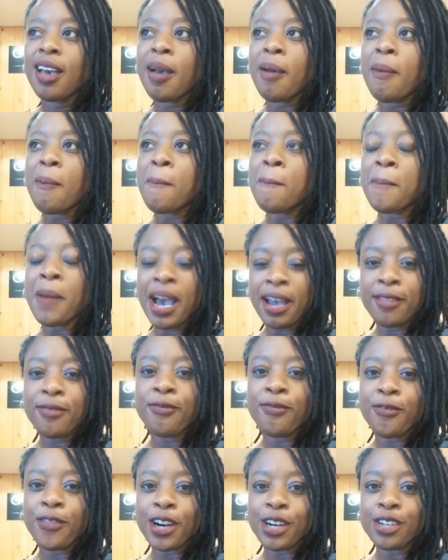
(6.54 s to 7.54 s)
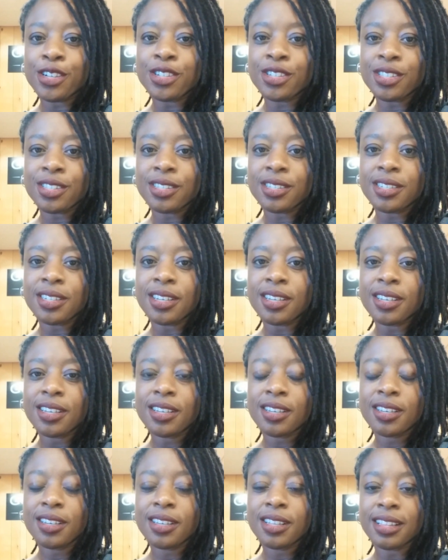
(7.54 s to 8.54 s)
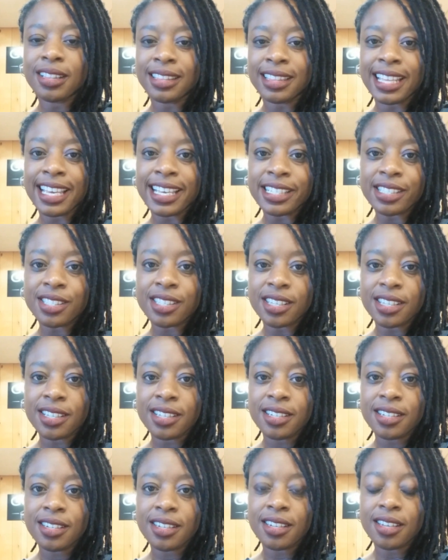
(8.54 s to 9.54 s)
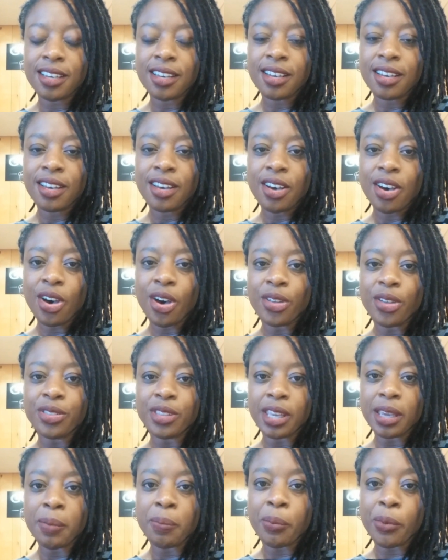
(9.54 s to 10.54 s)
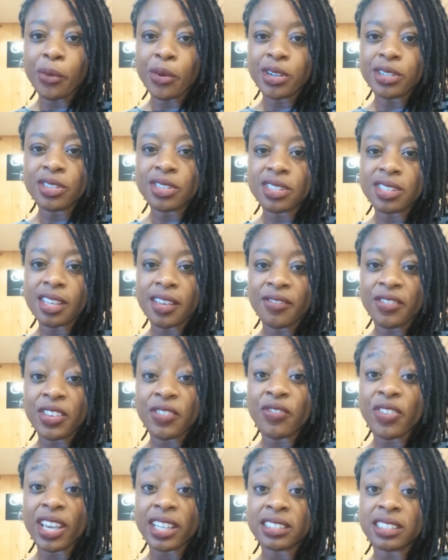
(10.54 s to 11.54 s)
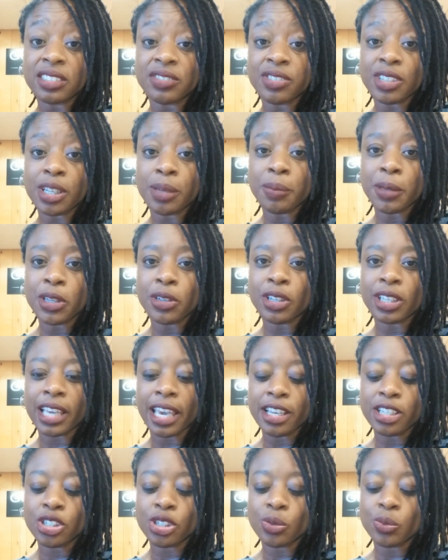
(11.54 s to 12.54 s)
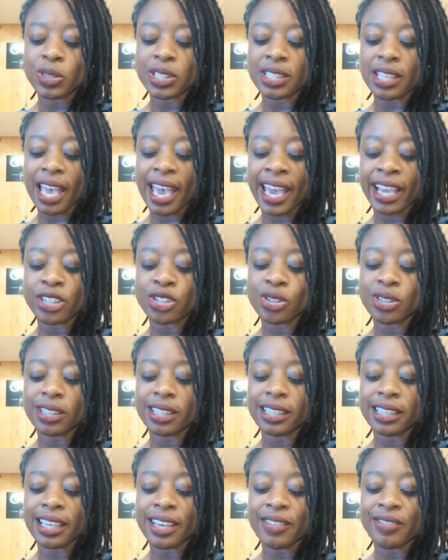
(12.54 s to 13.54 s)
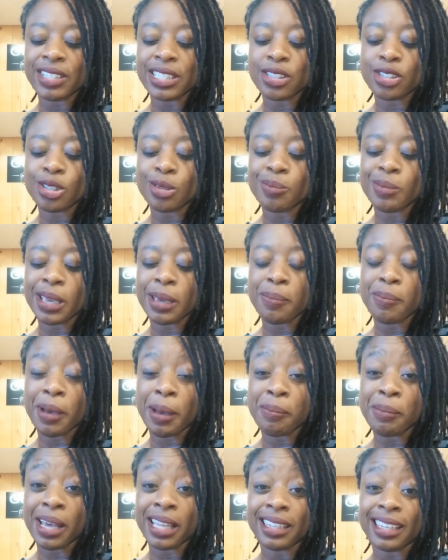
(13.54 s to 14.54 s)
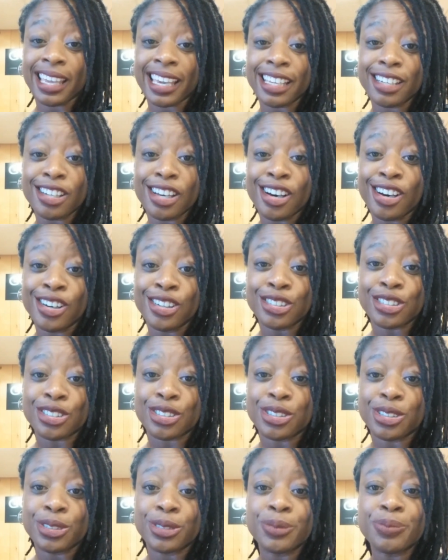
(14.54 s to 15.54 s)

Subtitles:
My first lesson on the importance of effective communication was actually given to me by my late uncle,